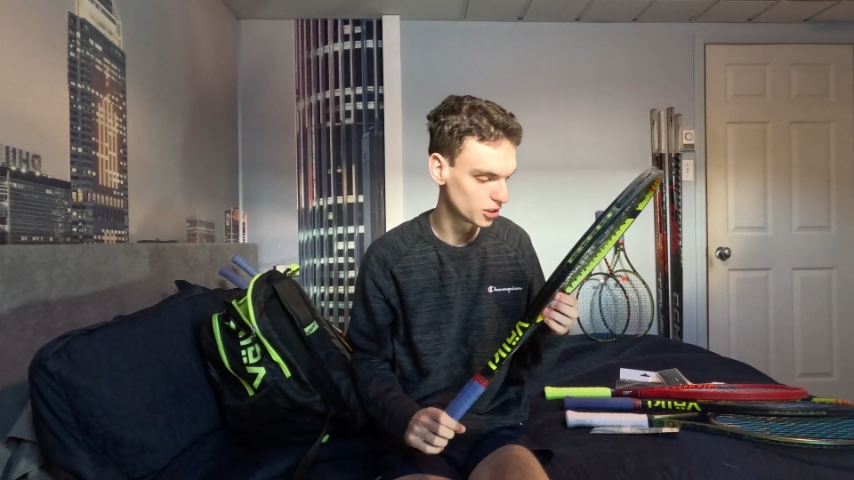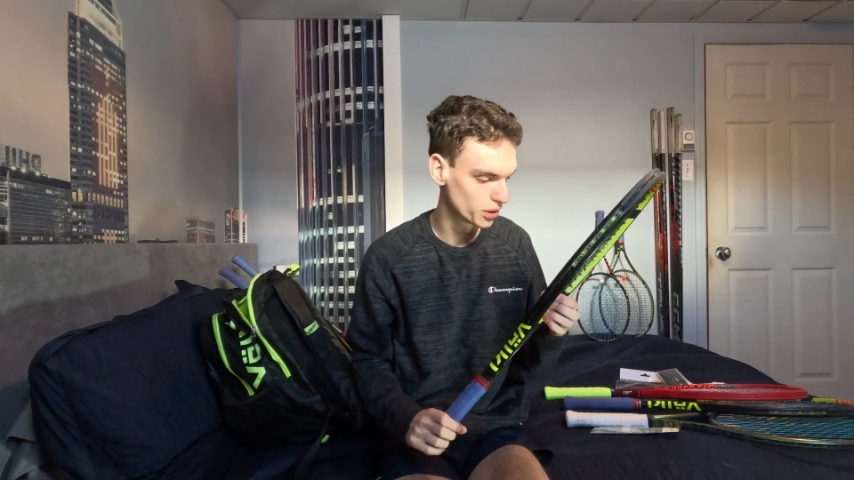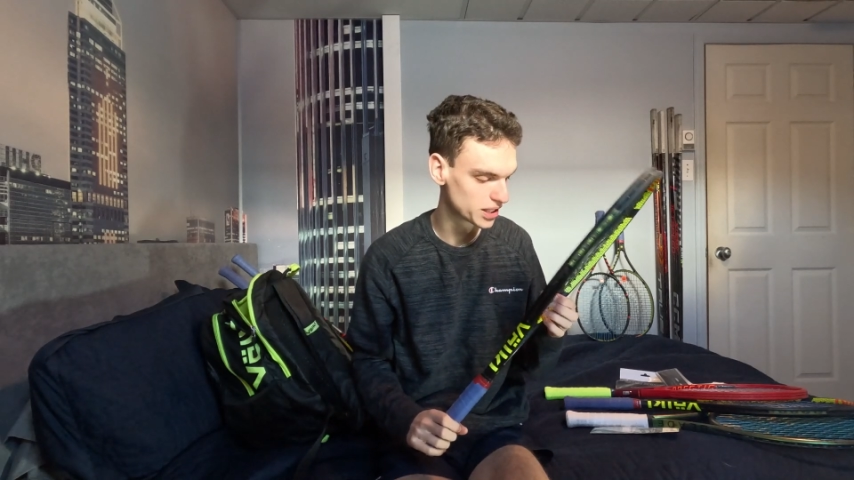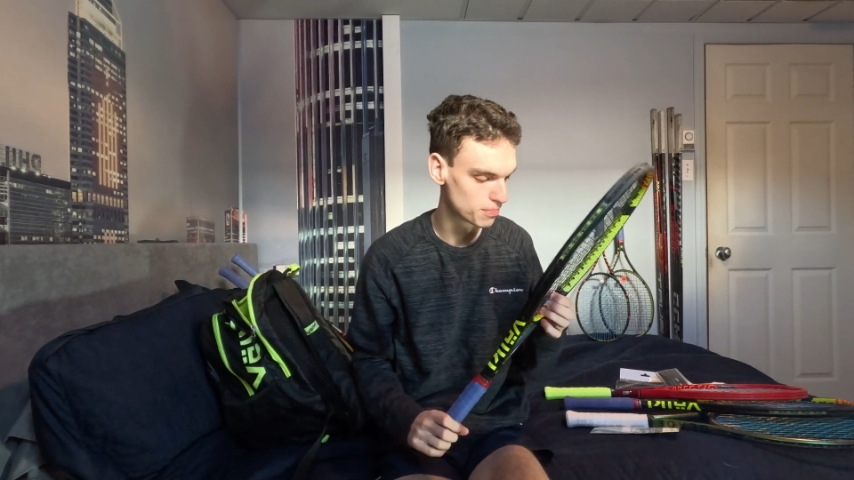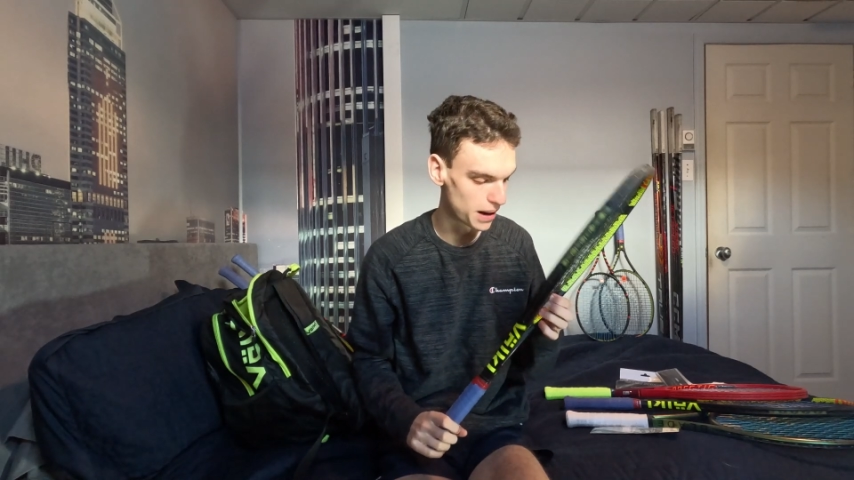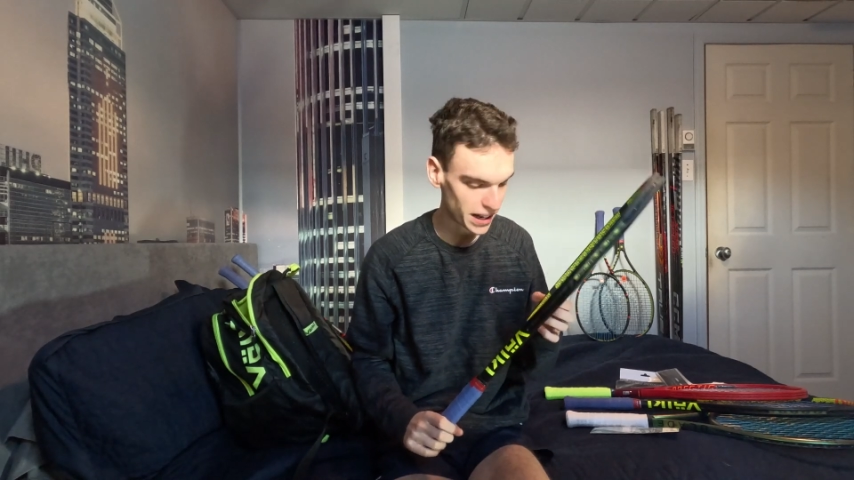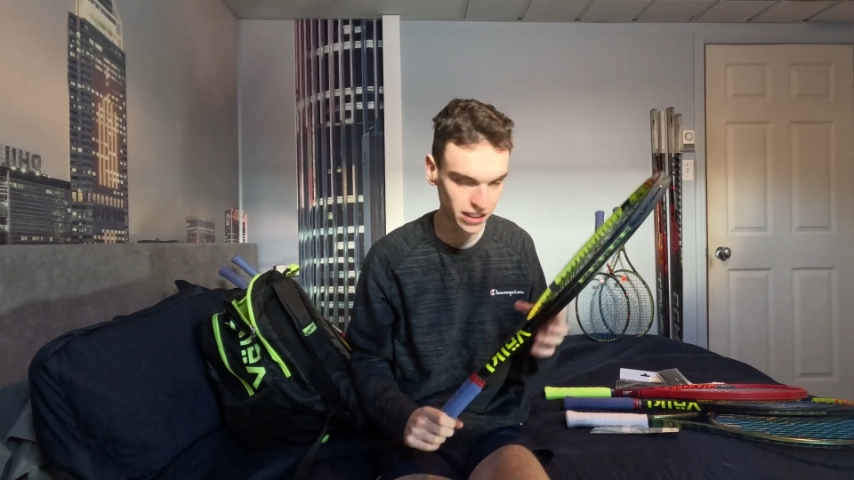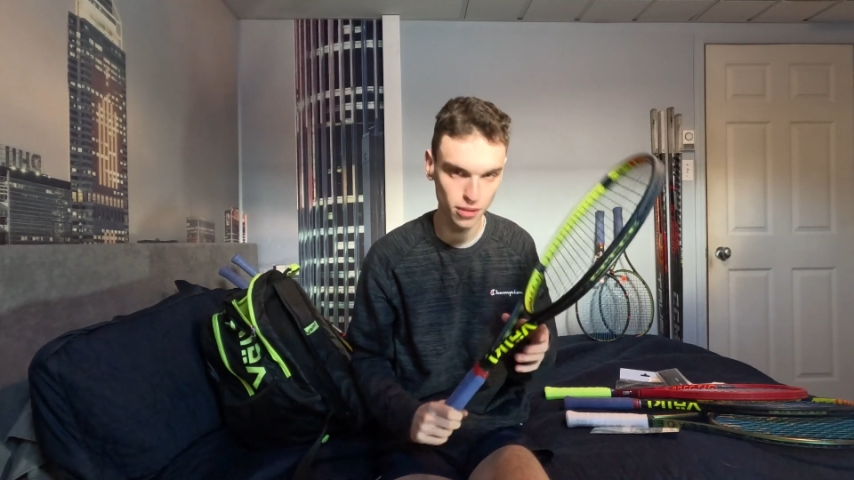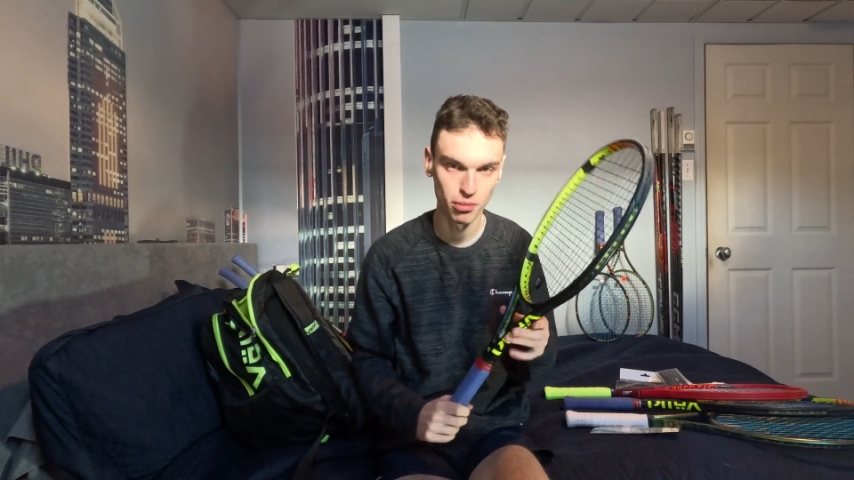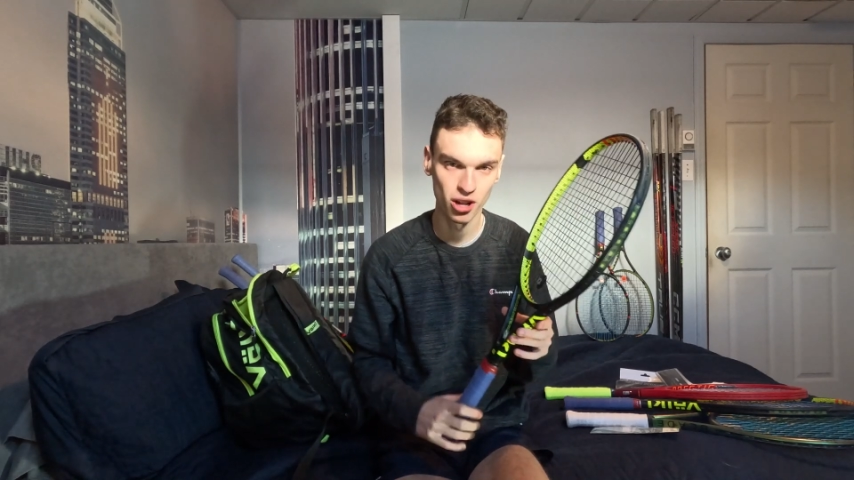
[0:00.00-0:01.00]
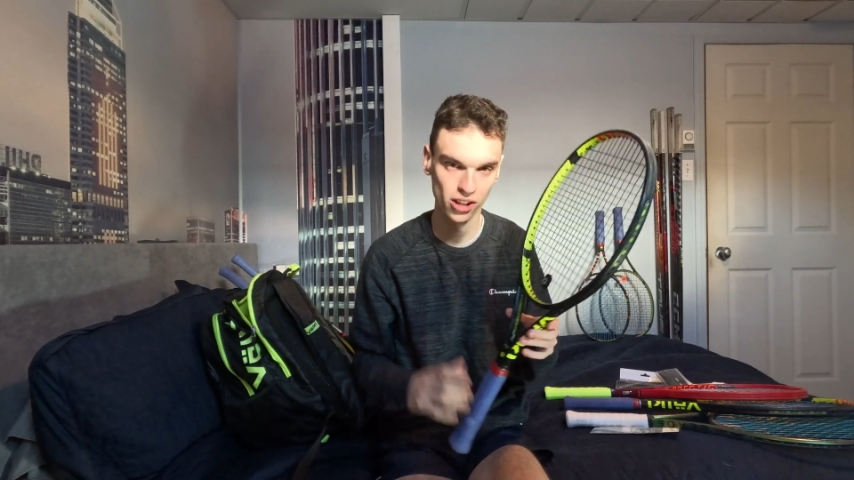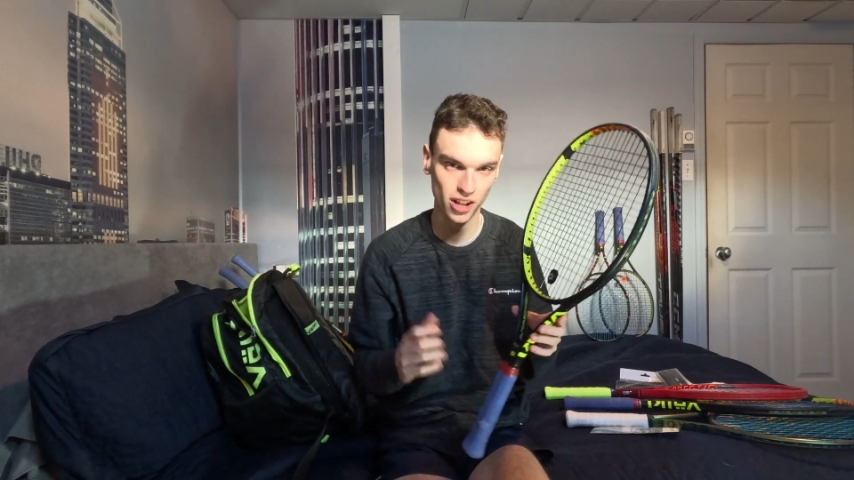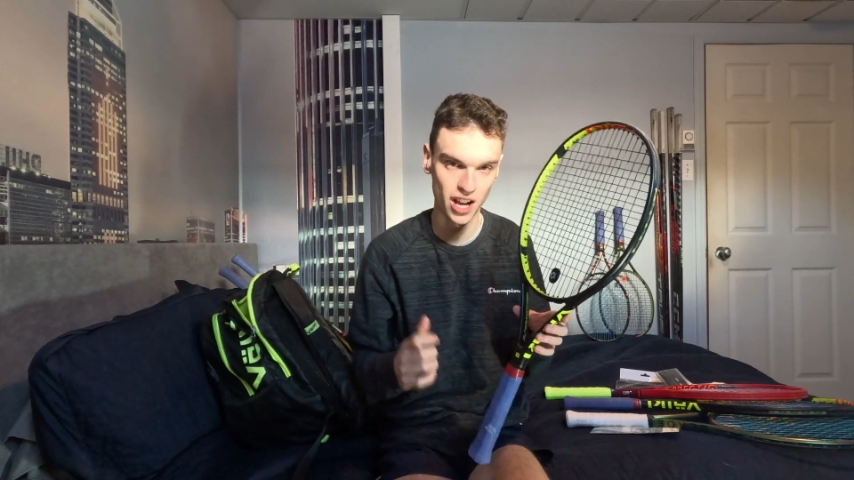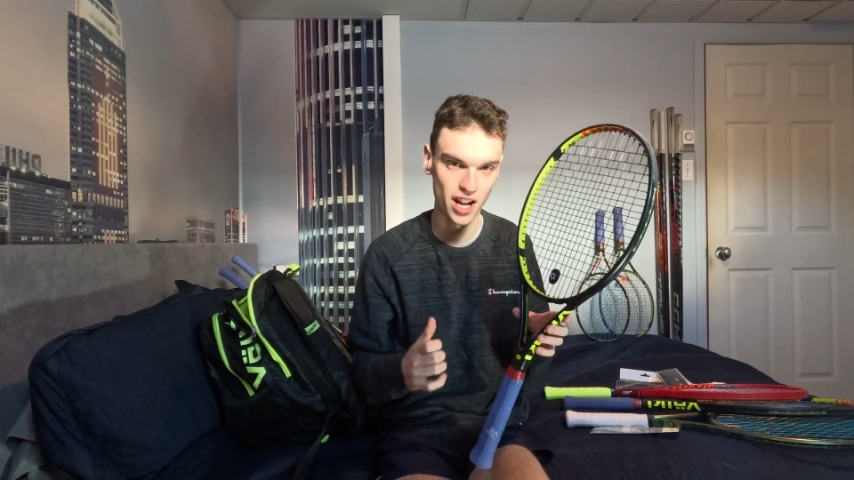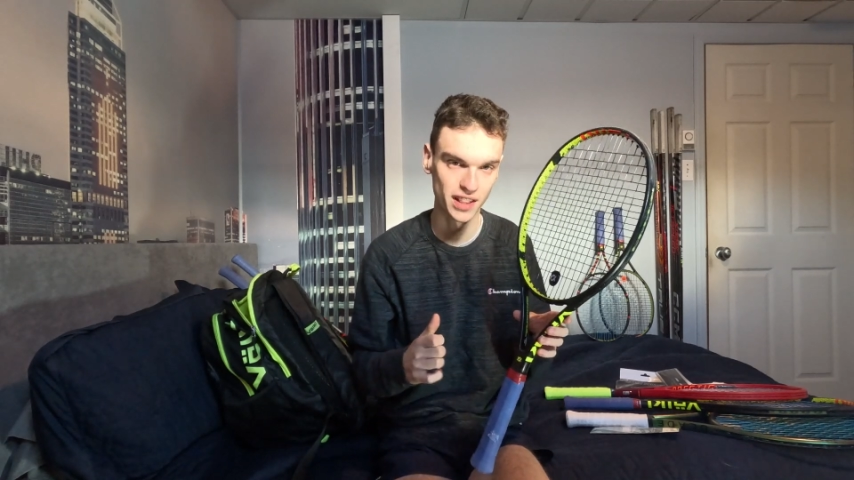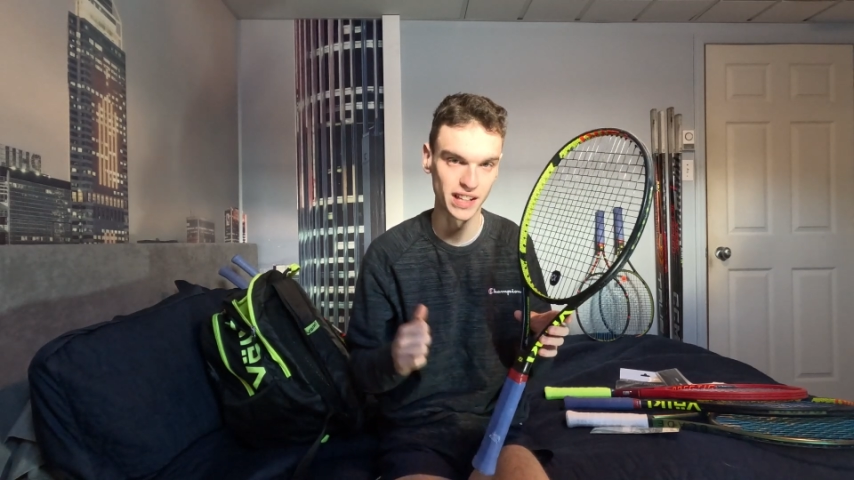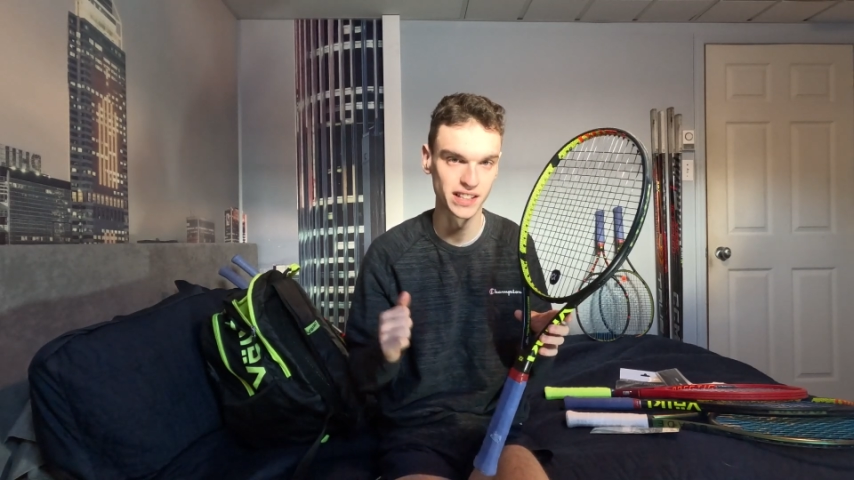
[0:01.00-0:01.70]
You know, it's biting the ball a lot,